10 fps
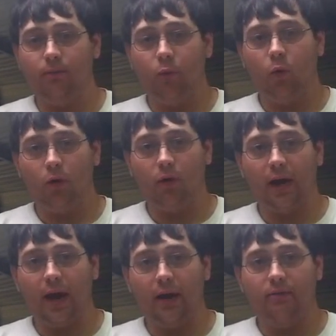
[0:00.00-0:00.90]
order
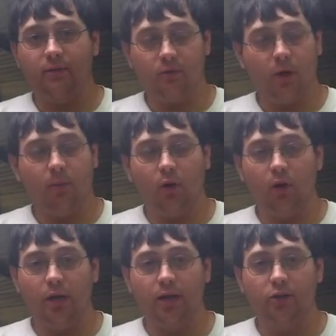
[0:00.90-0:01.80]
that I
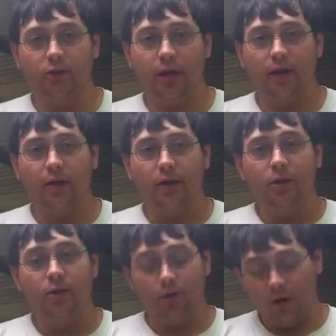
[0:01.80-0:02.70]
uploaded yesterday,
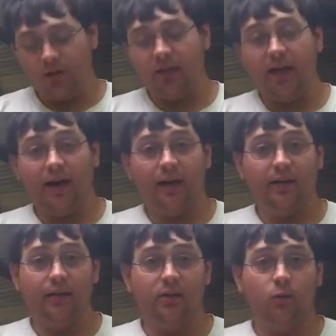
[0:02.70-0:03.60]
you'll notice that I
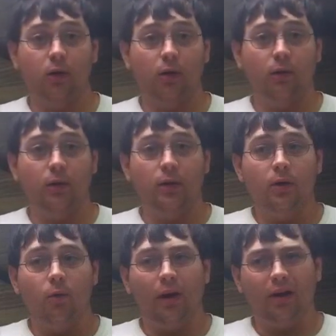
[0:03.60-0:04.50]
got these. Well,
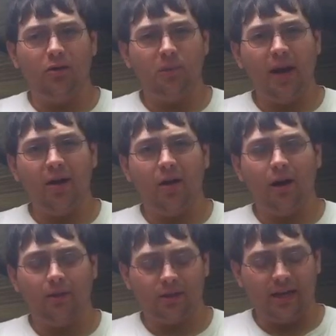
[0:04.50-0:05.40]
when I looked back on
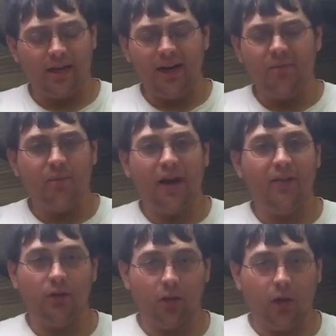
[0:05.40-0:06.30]
it, I was thinking I didn't buy
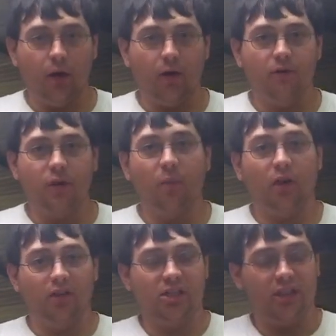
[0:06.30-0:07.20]
the gloves, I
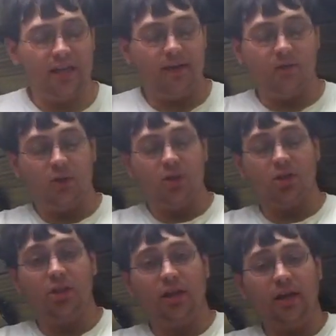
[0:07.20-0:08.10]
bought the sleeves, which
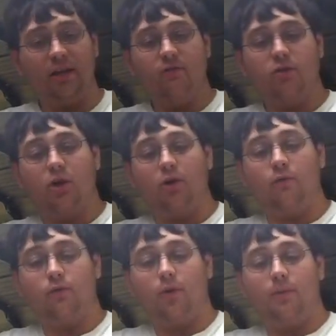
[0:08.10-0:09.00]
the sleeves go
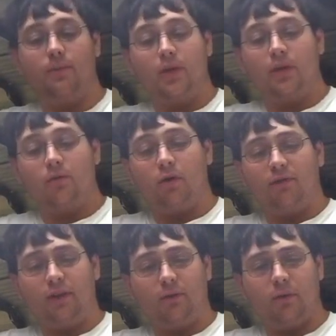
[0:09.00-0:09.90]
from
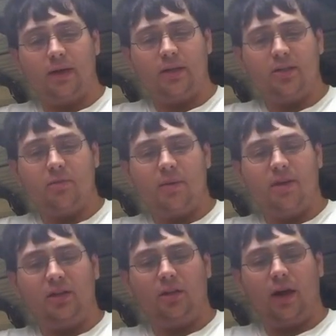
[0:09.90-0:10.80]
roughly wrist,
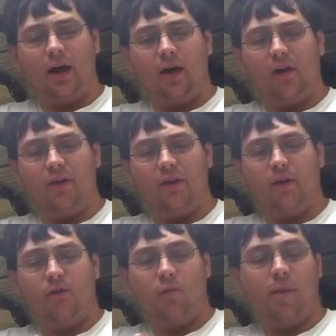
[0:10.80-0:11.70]
maybe a little higher. I think they
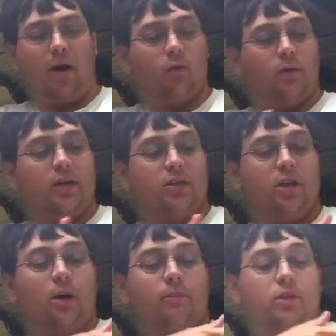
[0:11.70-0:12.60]
go from about wrist
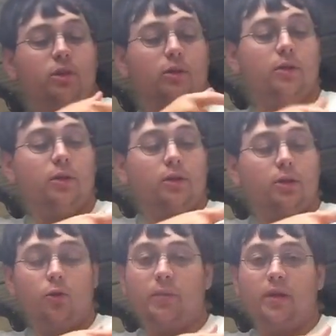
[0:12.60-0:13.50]
up to
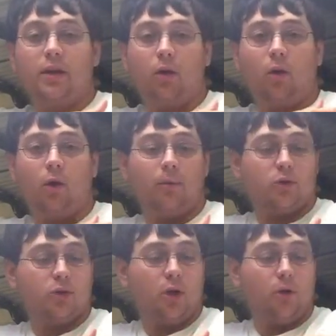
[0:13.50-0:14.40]
your mid-arm or
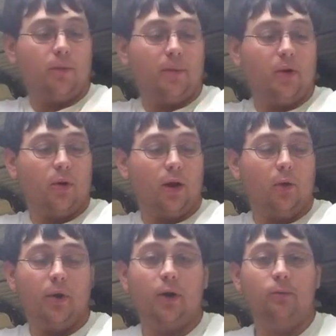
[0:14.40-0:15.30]
so, maybe your
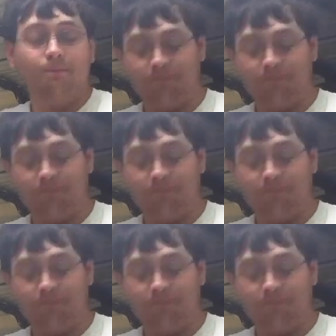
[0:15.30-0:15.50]
elbow.